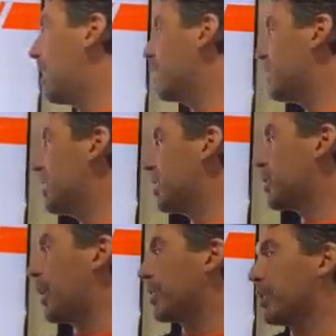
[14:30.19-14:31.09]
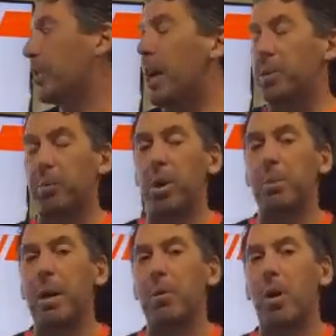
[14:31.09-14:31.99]
You've seen the trucks go down the
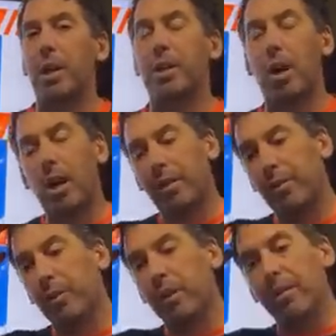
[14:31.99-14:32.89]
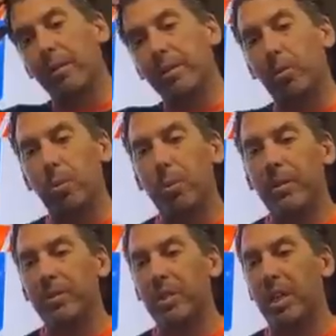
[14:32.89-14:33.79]
road. I want to talk through deliveries, what
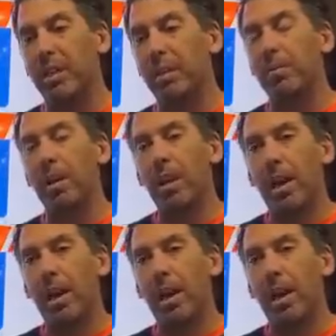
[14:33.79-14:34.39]
we've seen,